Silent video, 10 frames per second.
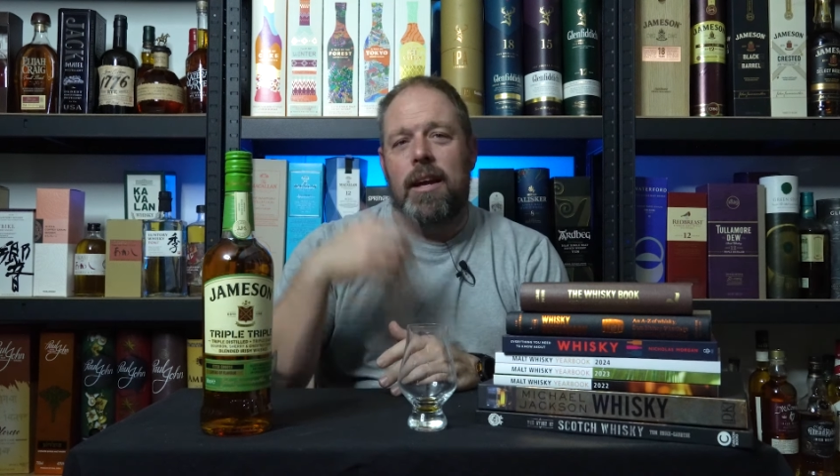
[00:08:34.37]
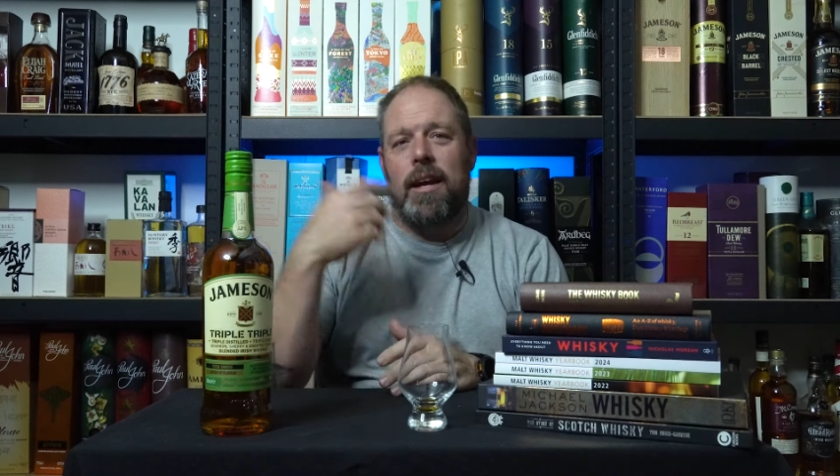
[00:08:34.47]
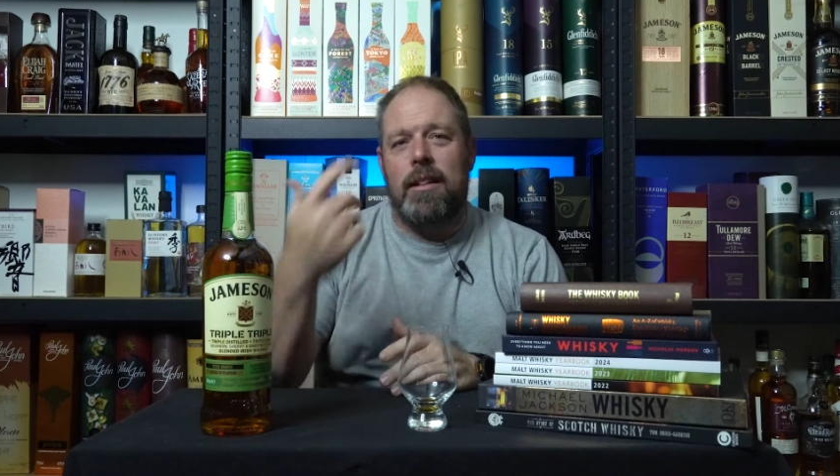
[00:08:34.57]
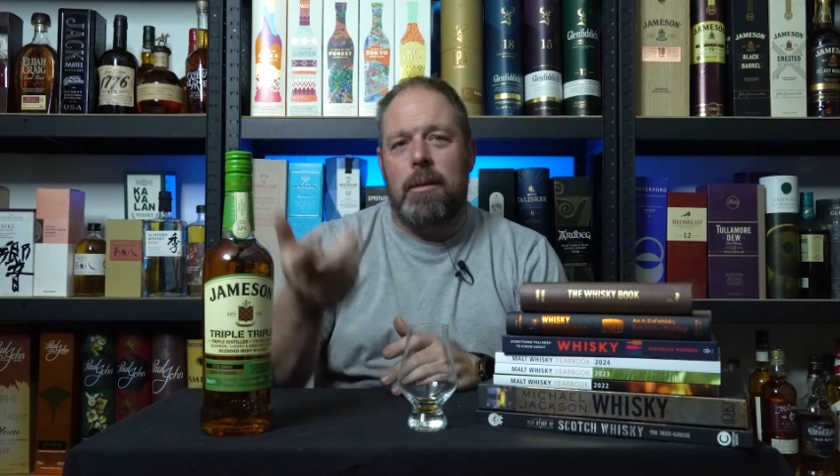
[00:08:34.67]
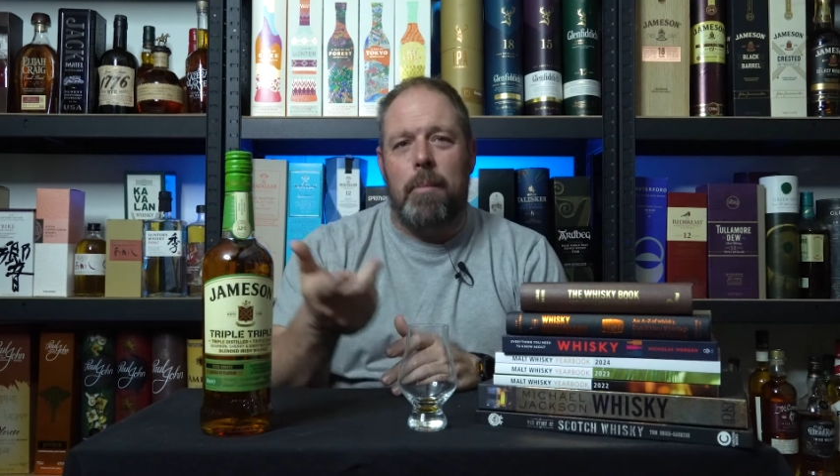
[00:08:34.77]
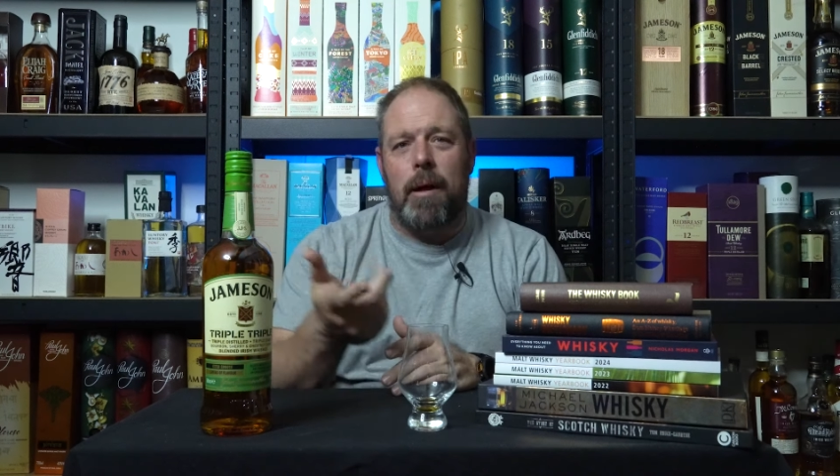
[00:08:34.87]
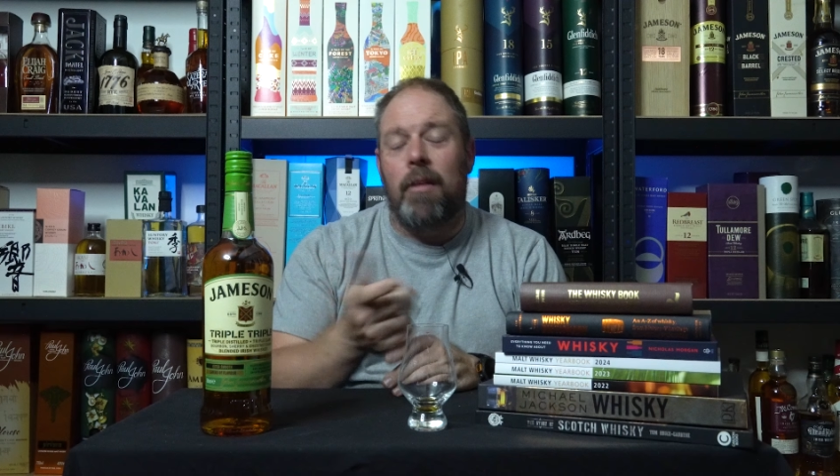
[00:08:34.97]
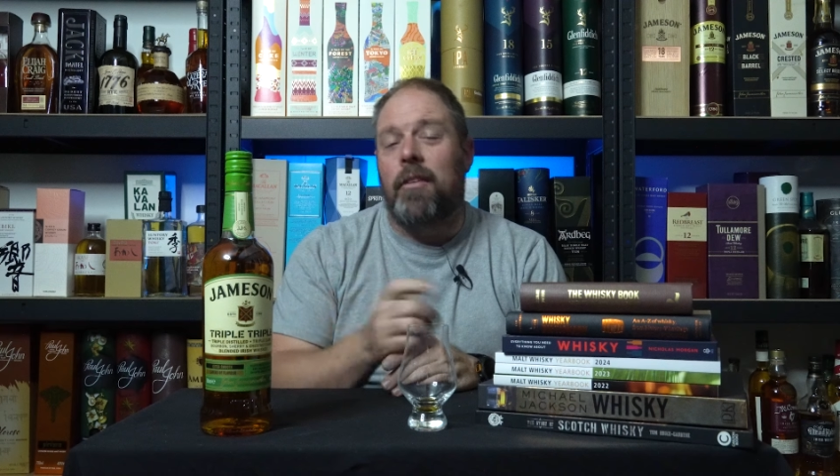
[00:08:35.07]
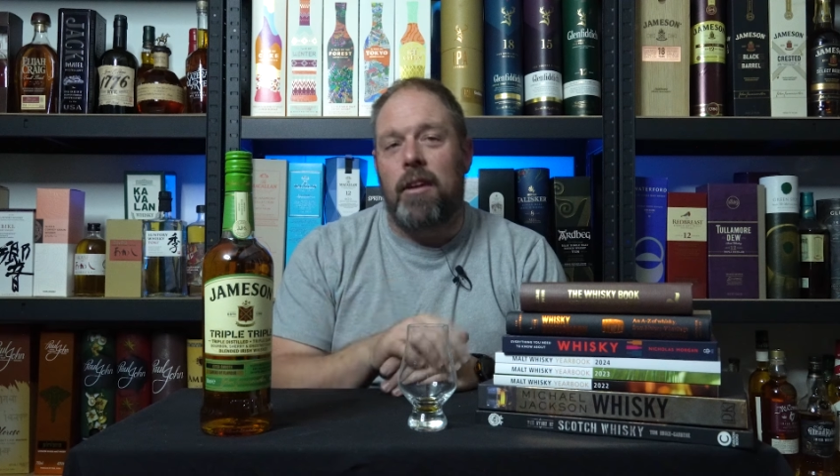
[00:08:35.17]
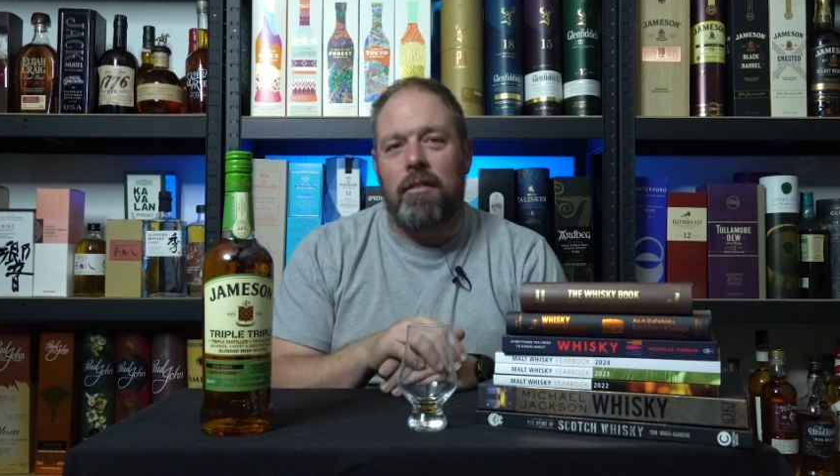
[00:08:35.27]
hit the
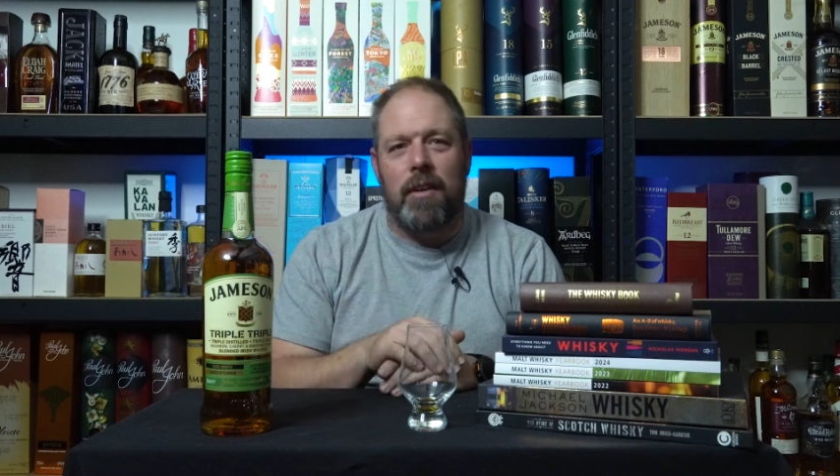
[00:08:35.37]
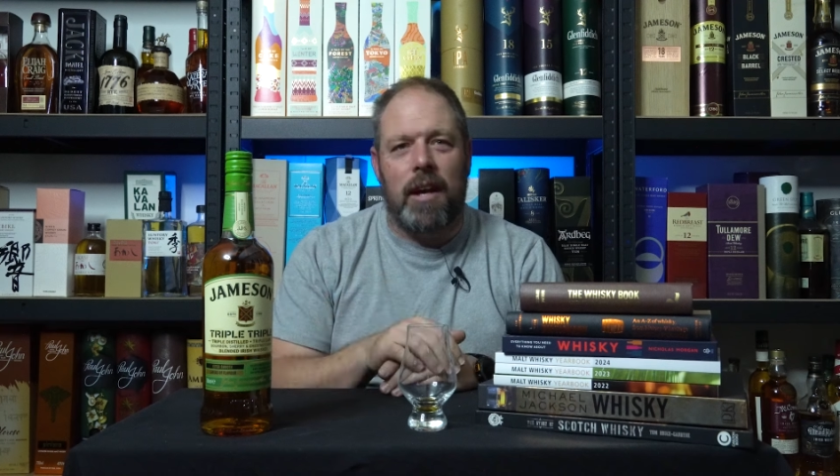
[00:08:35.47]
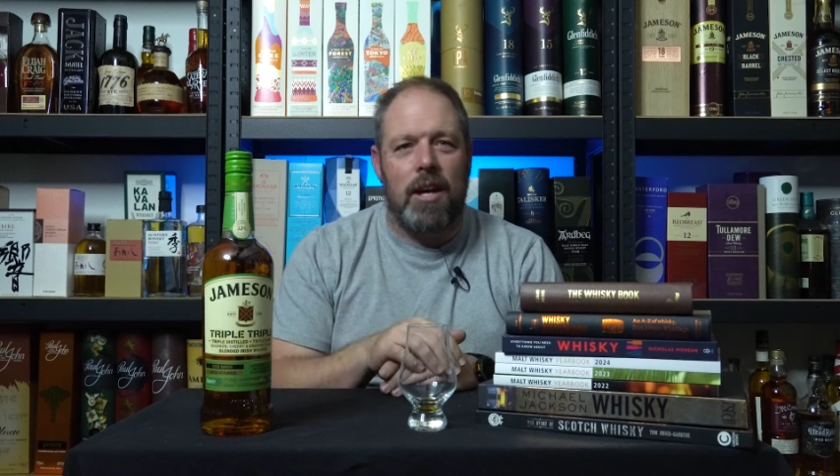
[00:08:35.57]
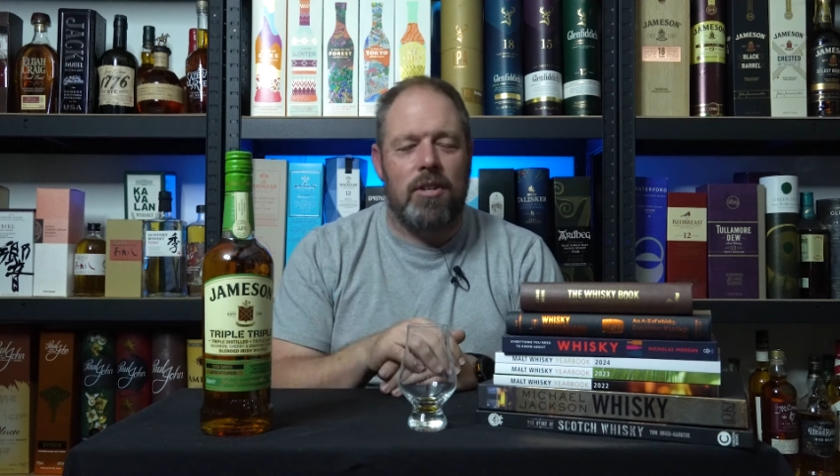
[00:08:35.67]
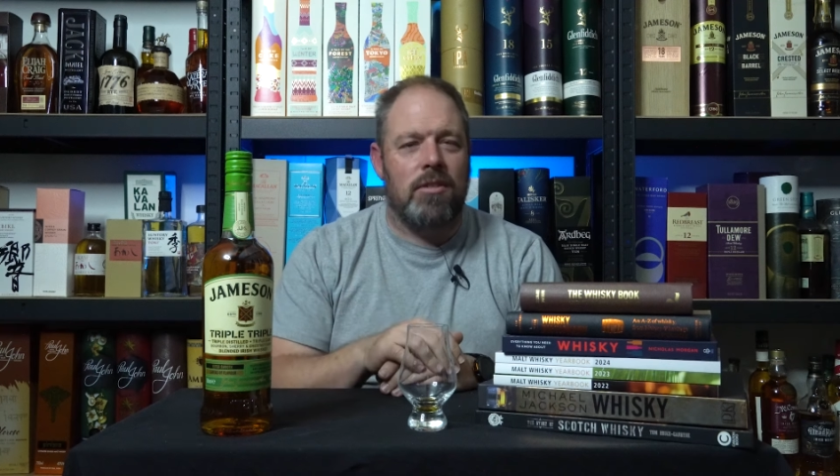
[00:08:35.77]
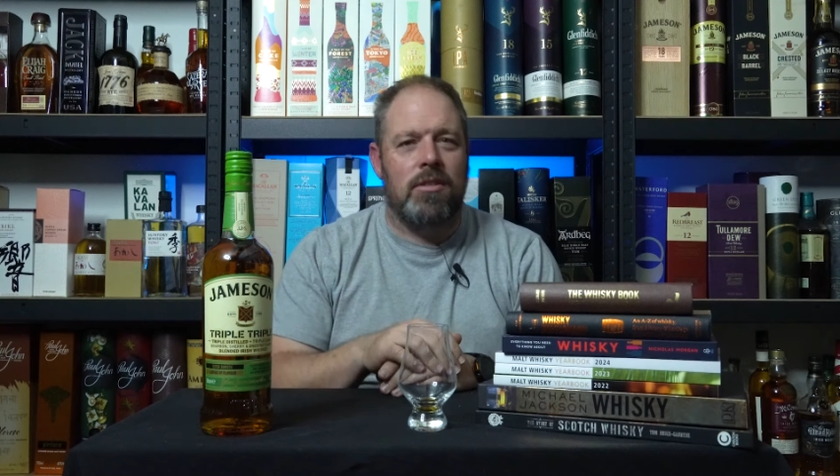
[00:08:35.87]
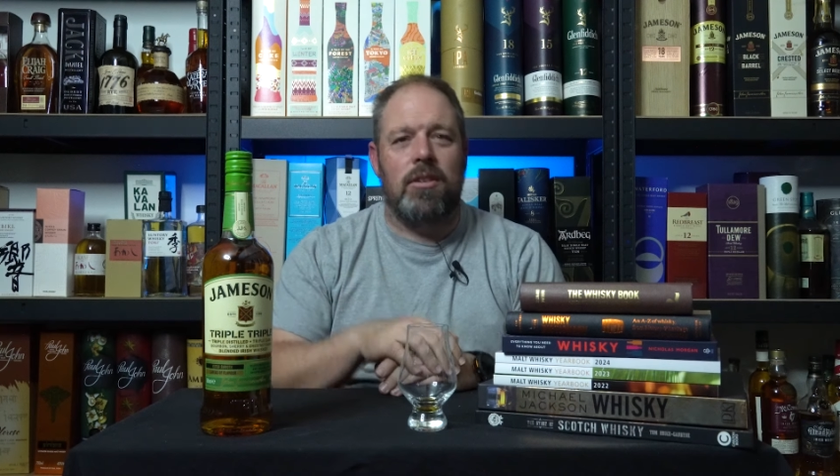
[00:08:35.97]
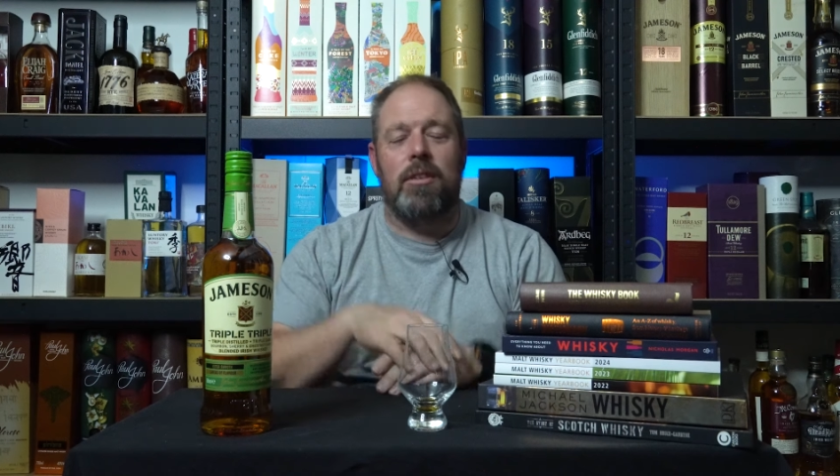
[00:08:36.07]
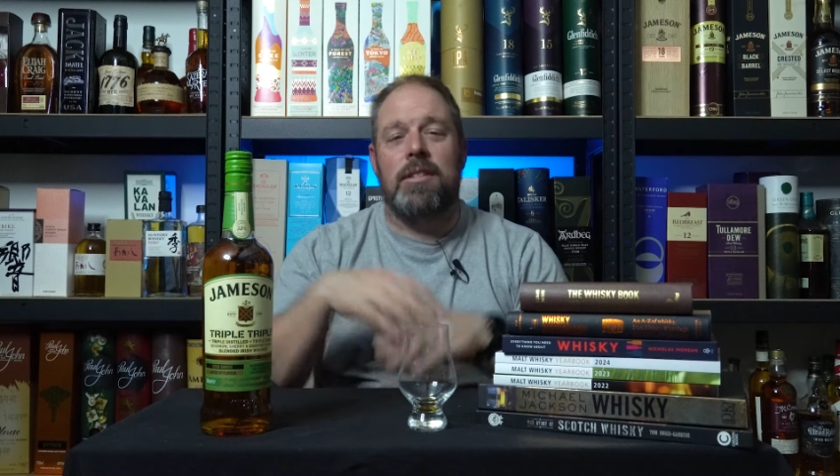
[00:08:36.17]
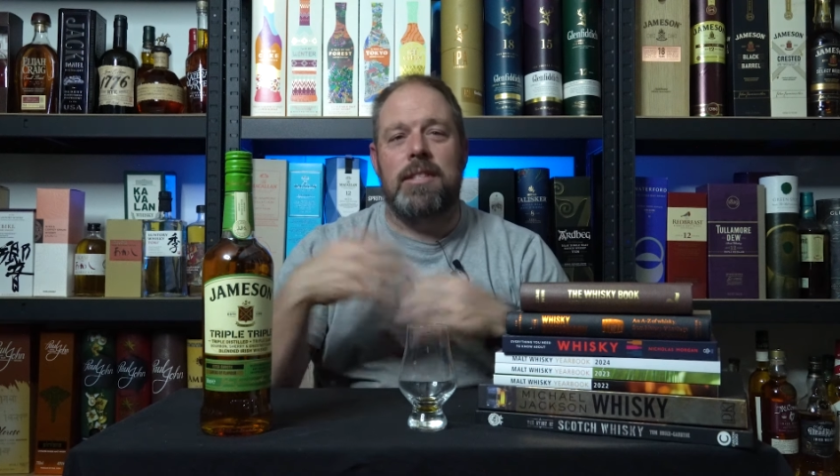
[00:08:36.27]
bell notification so
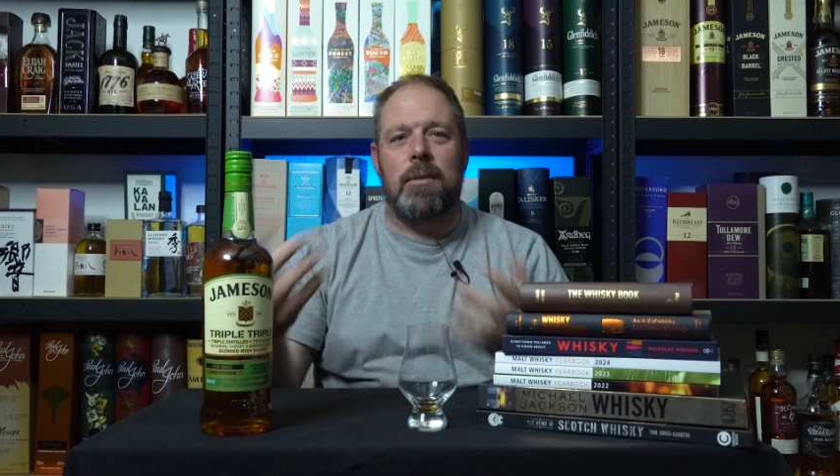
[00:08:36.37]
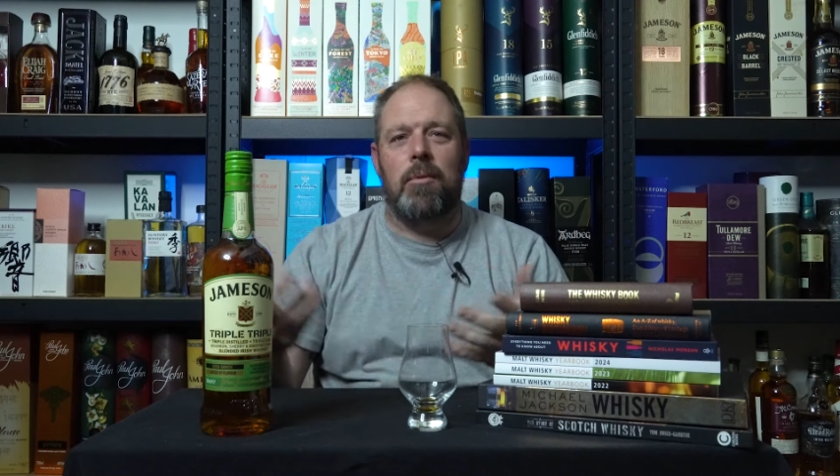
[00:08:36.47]
you can see